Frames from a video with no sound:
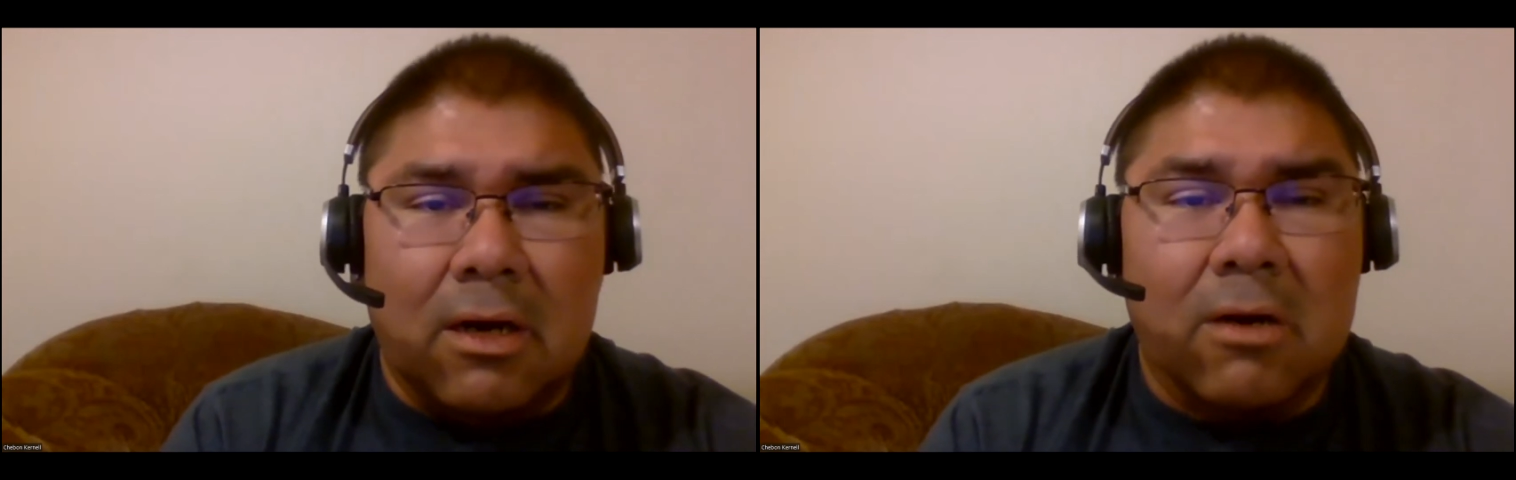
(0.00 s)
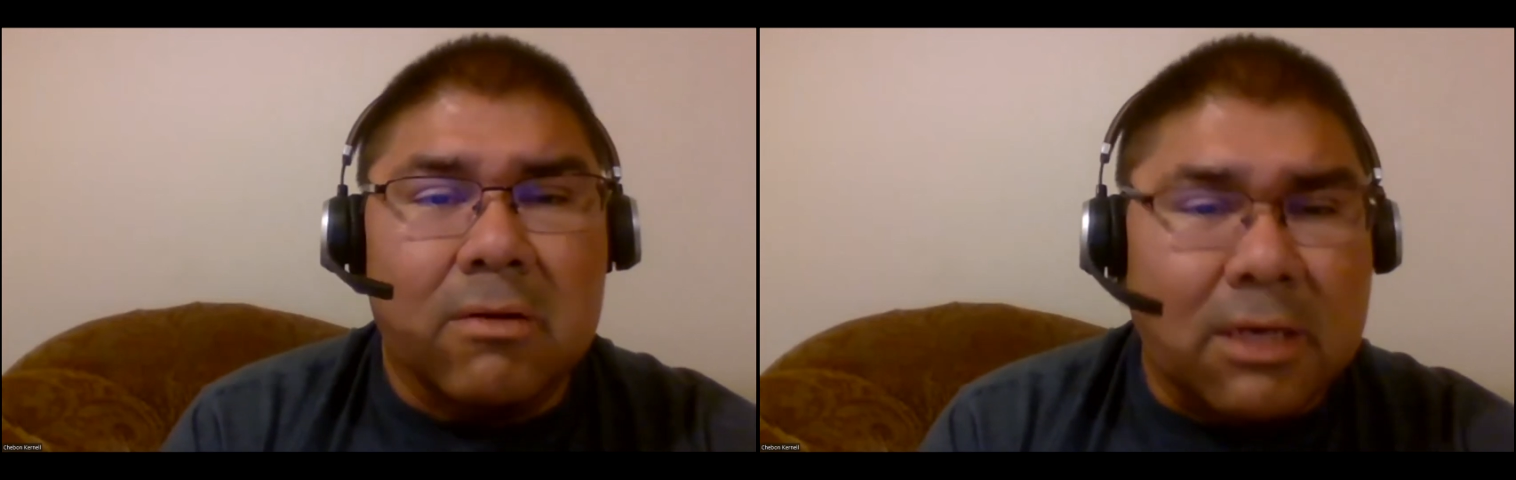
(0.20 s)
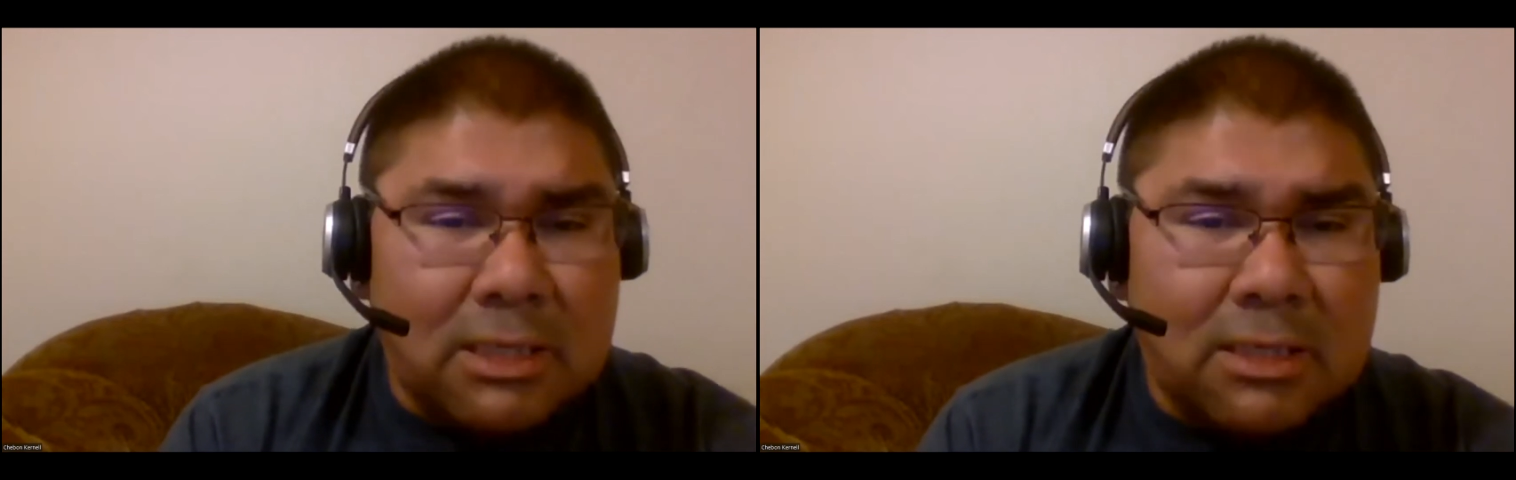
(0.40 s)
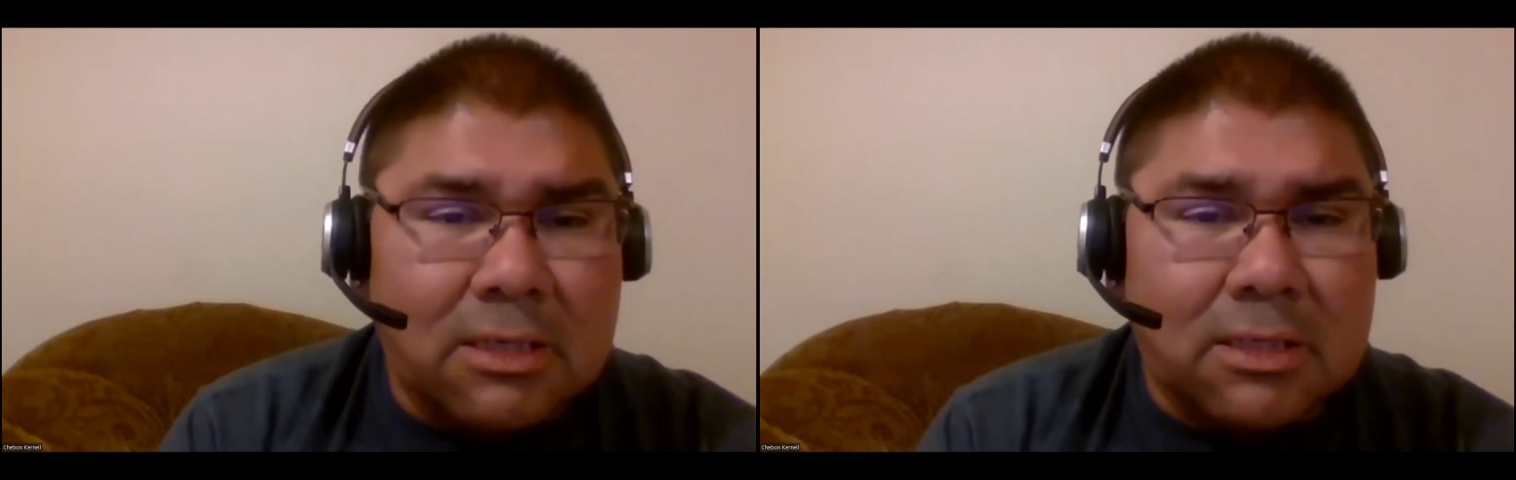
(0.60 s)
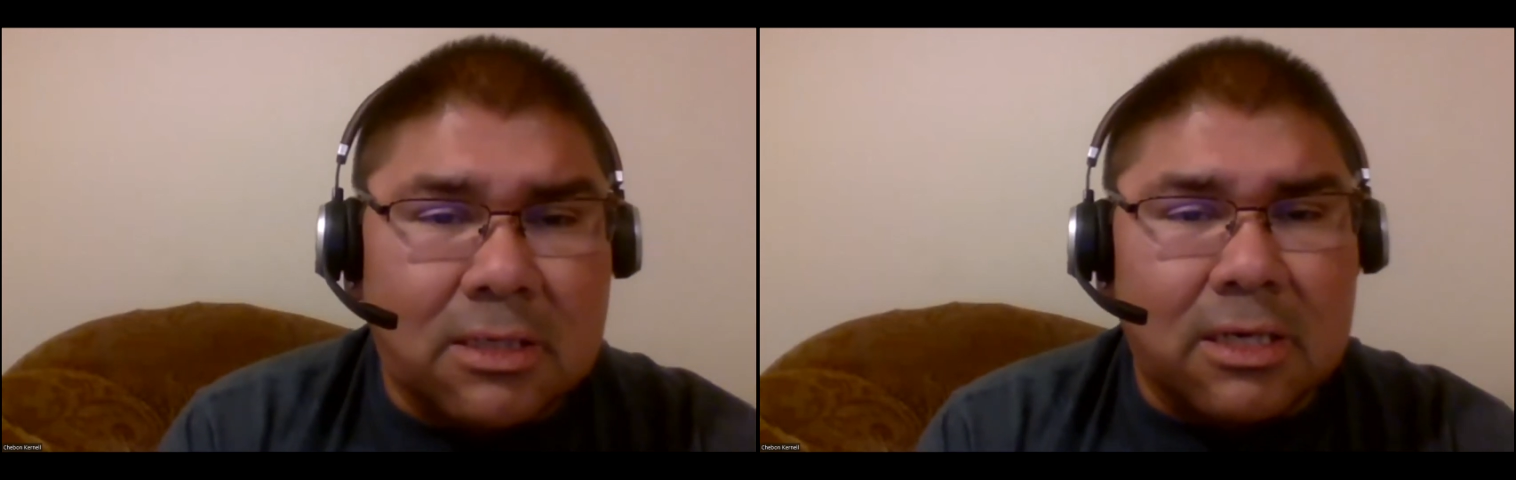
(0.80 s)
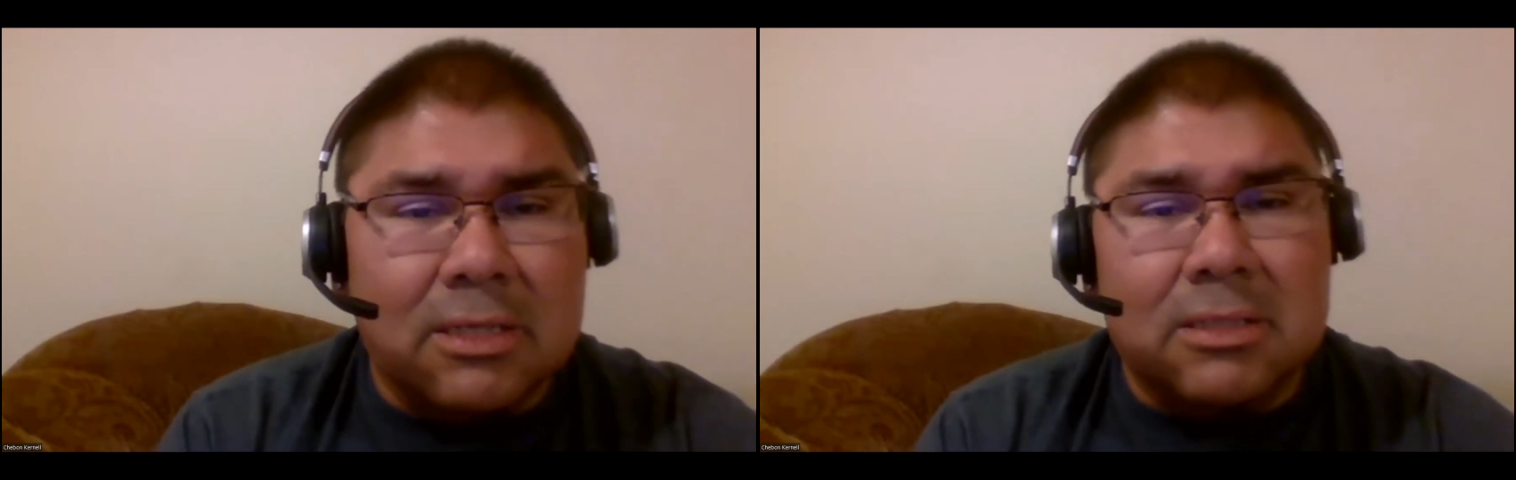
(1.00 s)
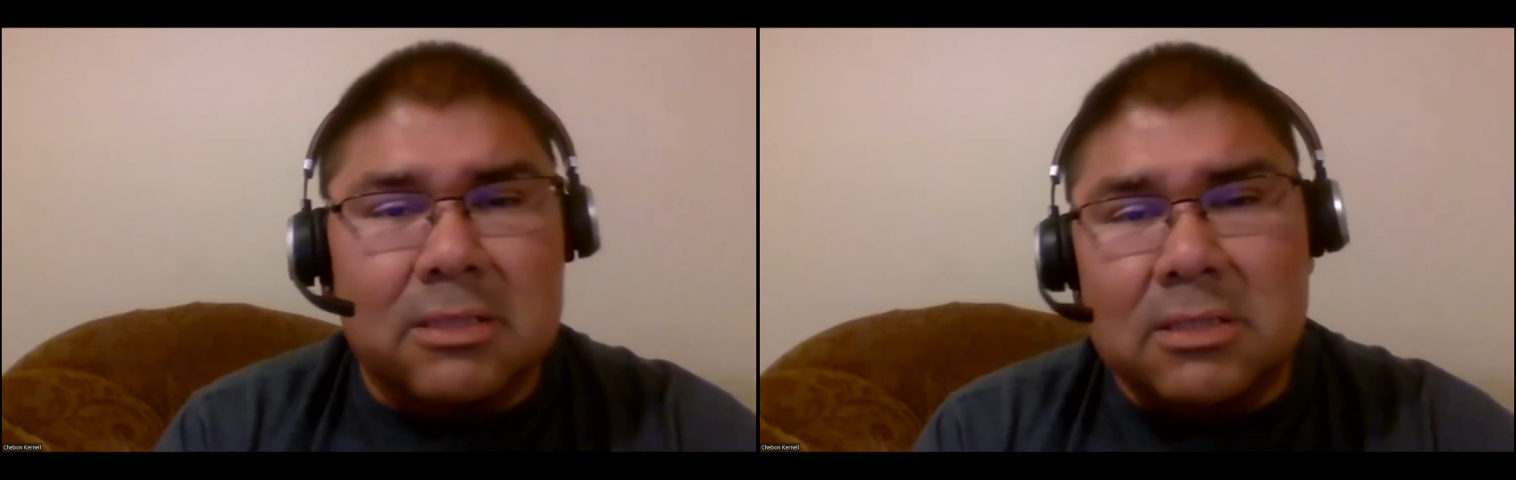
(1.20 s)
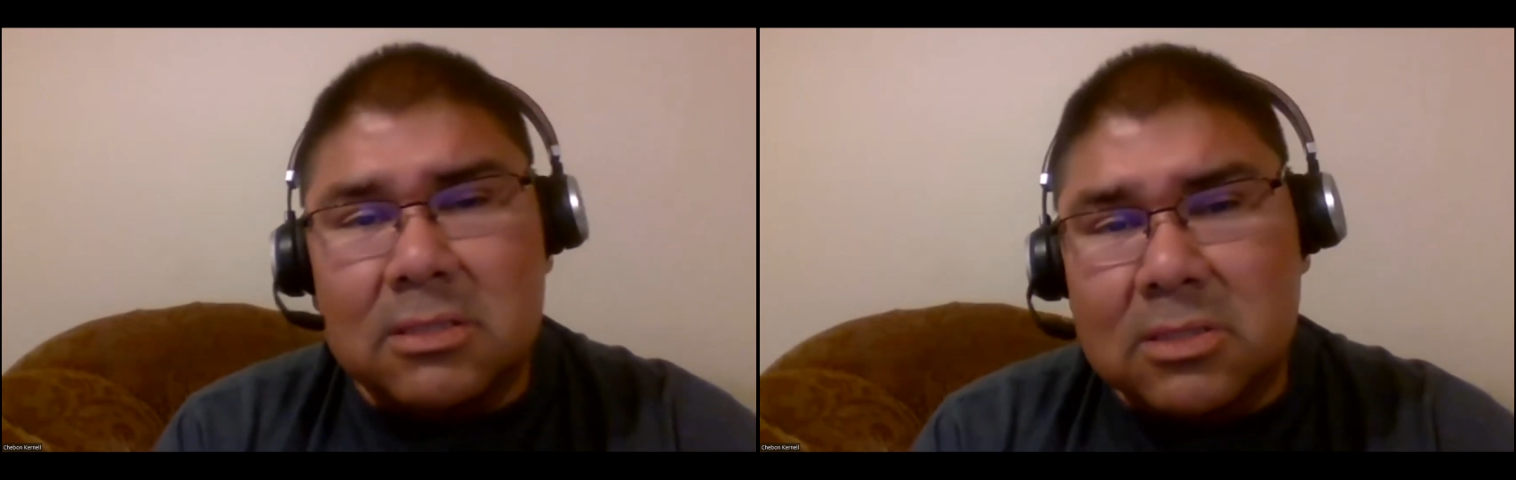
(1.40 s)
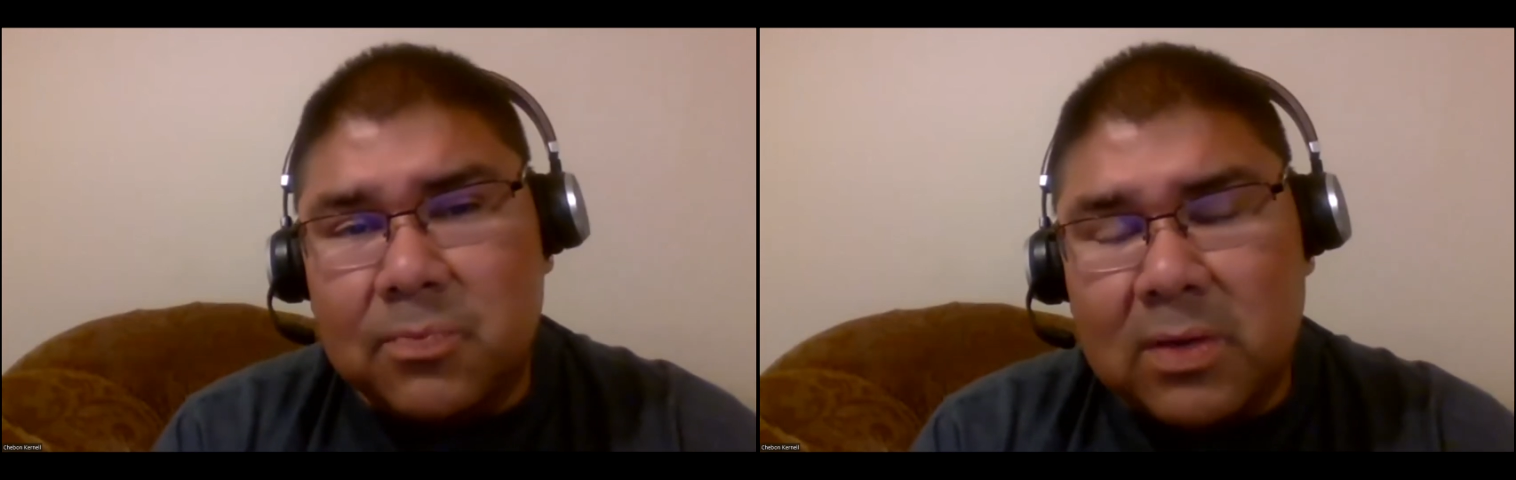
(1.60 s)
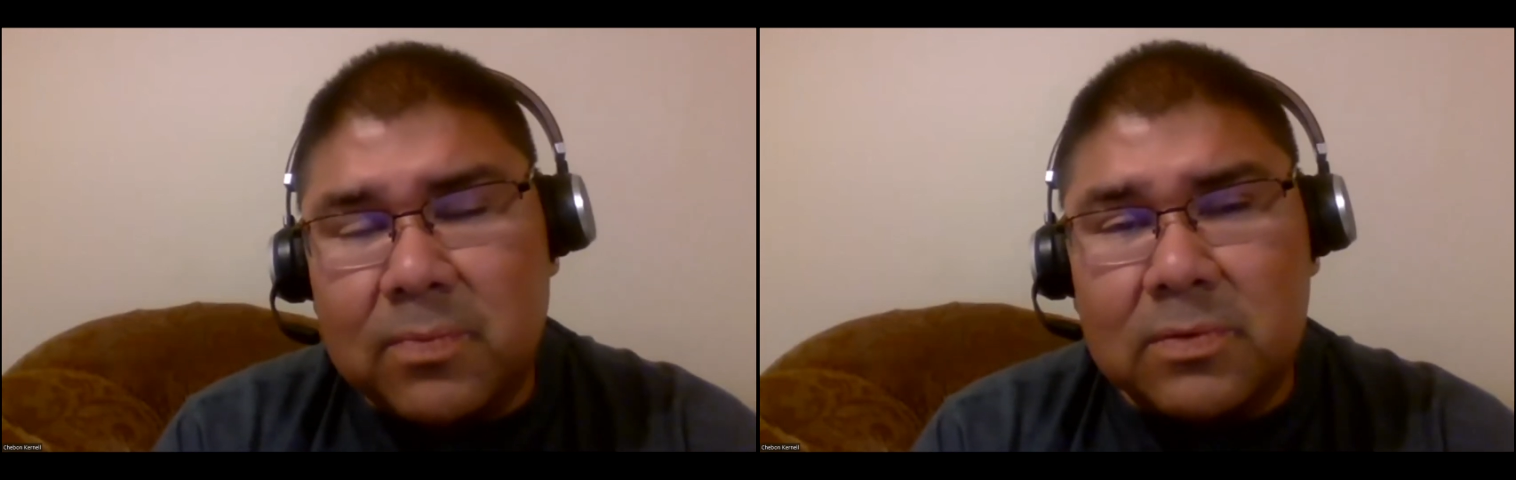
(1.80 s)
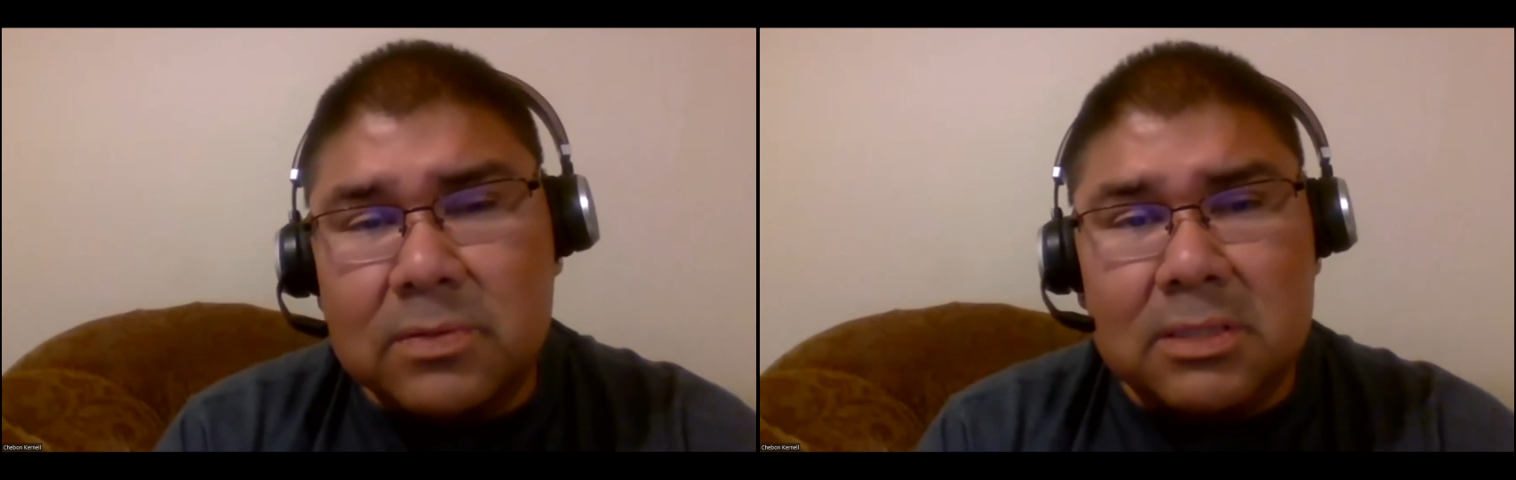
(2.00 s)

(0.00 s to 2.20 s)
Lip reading: our identity as Indigenous peoples,